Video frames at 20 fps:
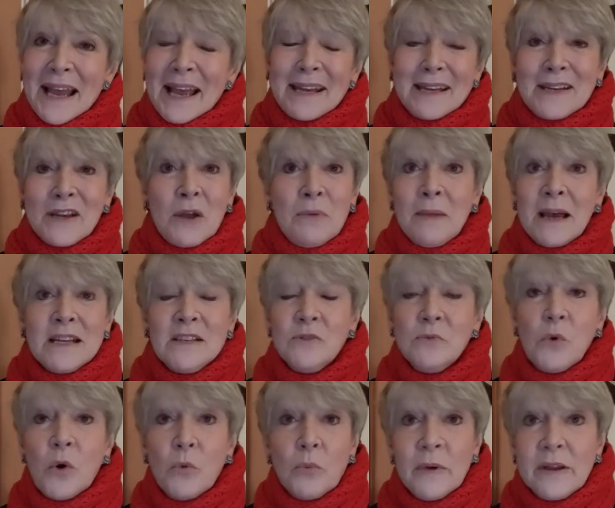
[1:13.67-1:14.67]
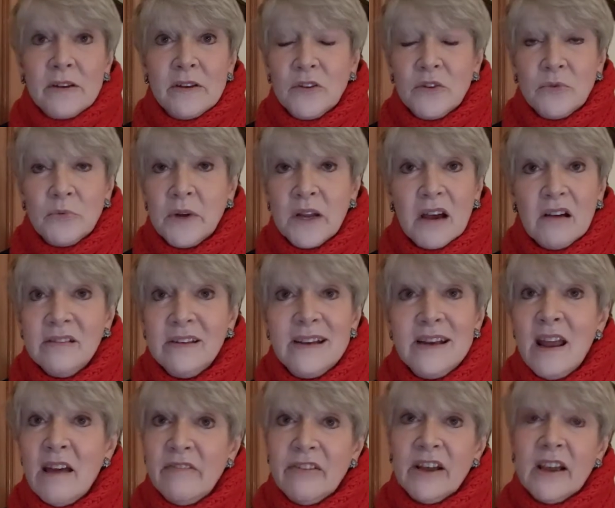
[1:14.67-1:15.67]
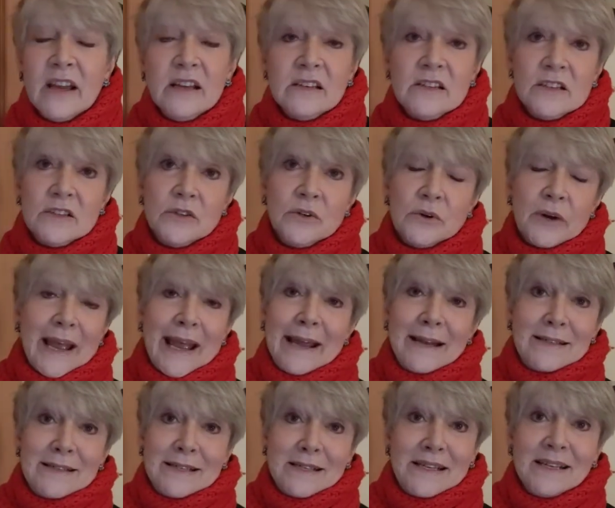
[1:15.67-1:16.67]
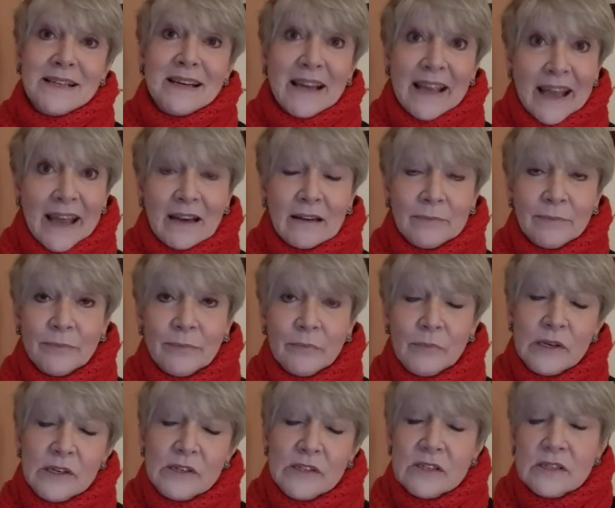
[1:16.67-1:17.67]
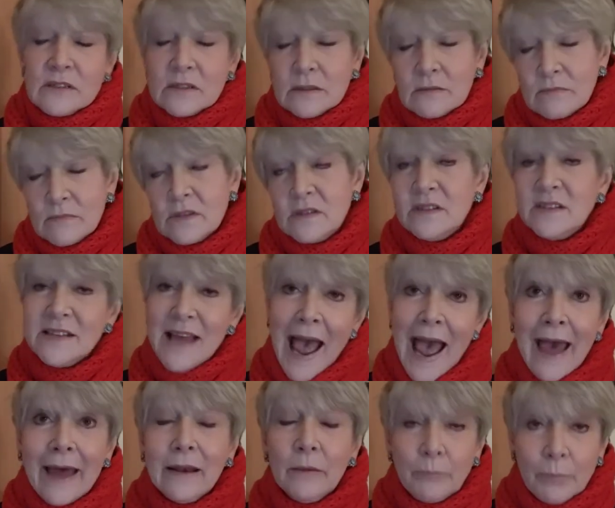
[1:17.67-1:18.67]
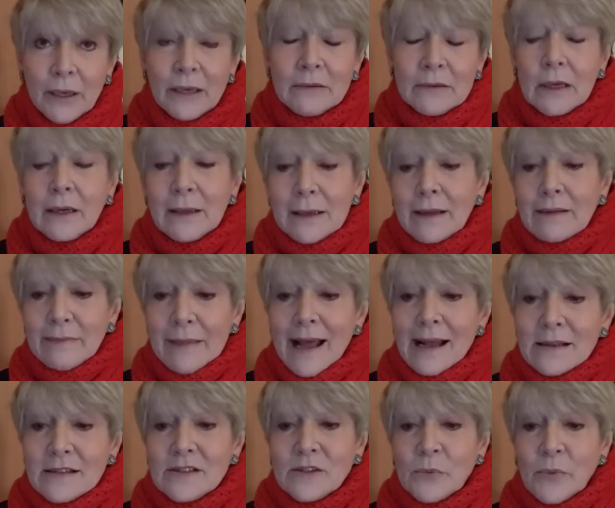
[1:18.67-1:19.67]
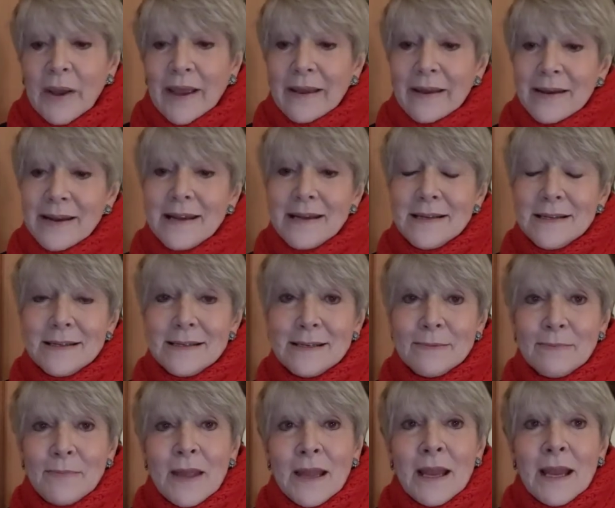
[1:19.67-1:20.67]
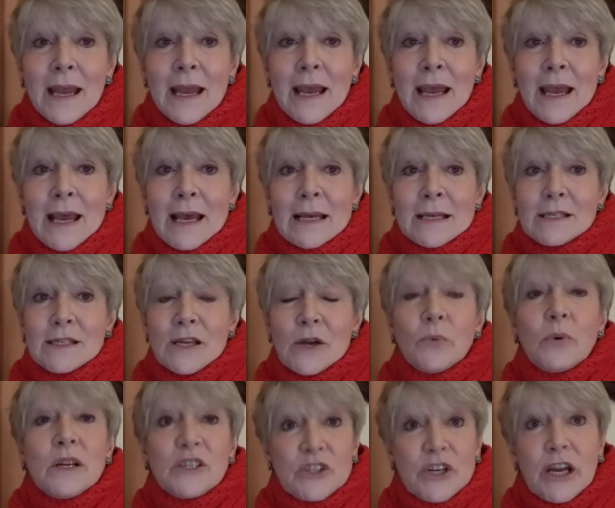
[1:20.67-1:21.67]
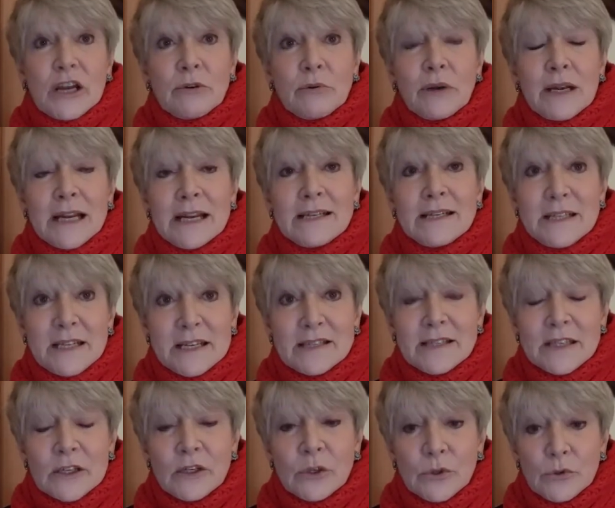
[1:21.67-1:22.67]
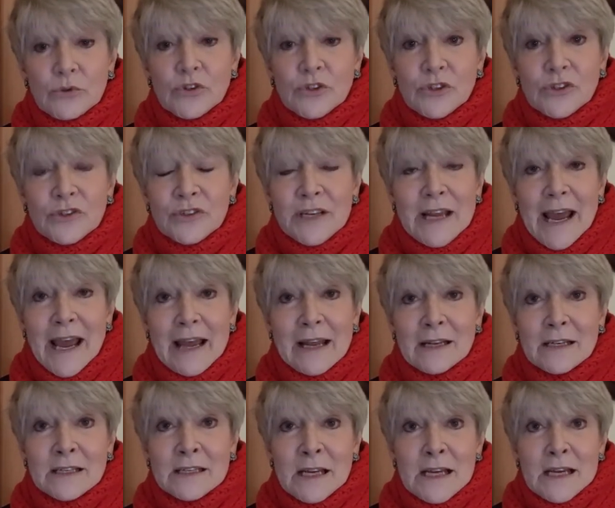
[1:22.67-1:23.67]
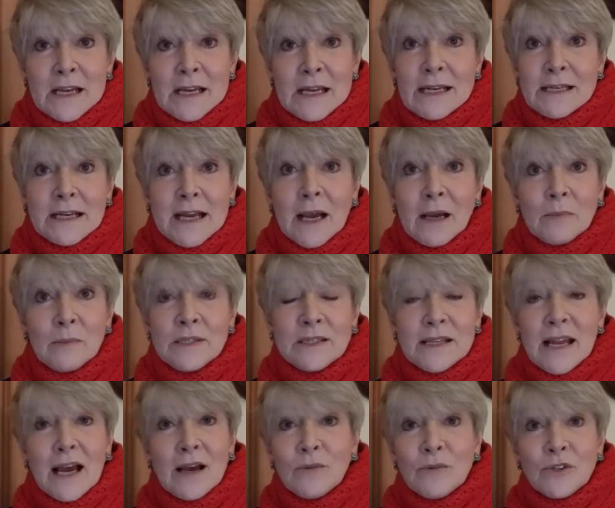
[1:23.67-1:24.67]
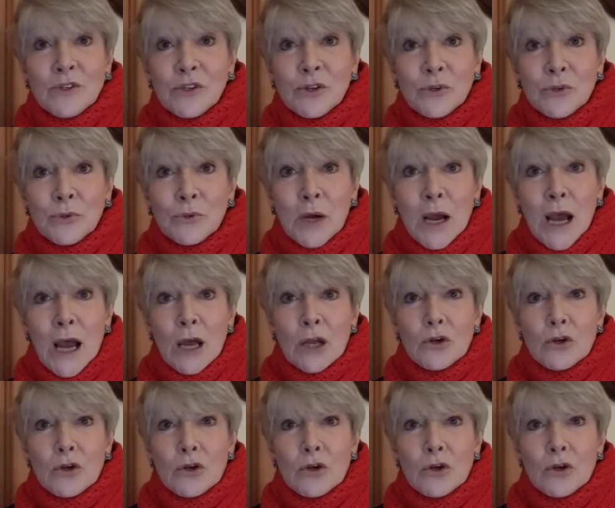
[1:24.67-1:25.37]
And no matter what we do, we are never going to look 18 again, which is sad, but that's the way it is. So we're generally disillusioned, and it comes down to